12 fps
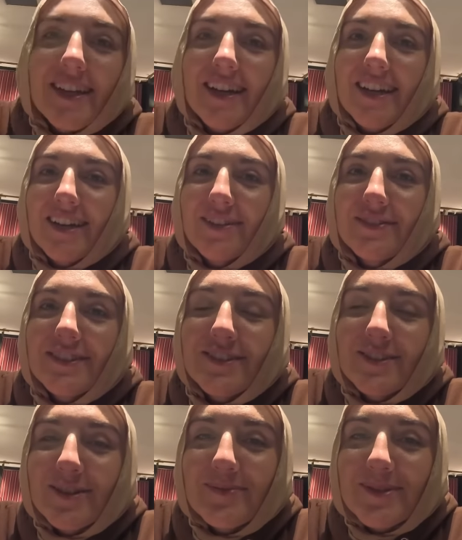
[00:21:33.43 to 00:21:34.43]
have
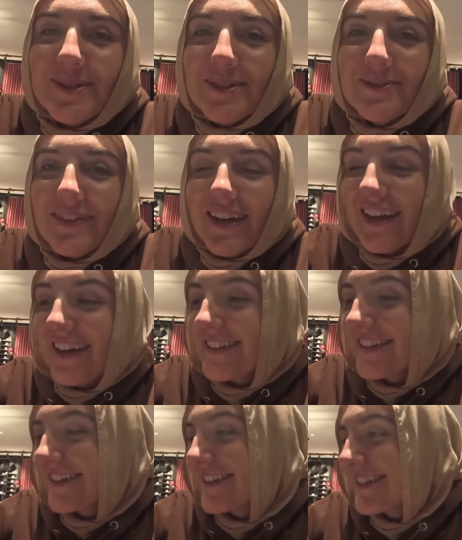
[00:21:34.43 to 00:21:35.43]
stopped off
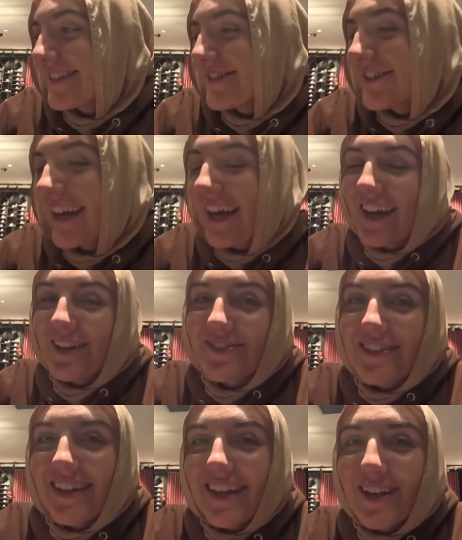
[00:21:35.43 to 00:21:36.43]
at a little
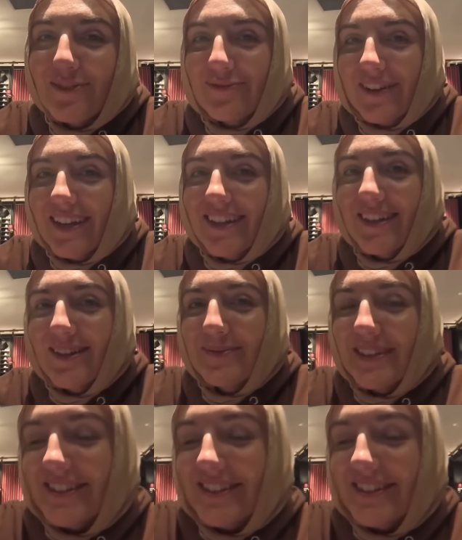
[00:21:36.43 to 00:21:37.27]
cafe and I finally got my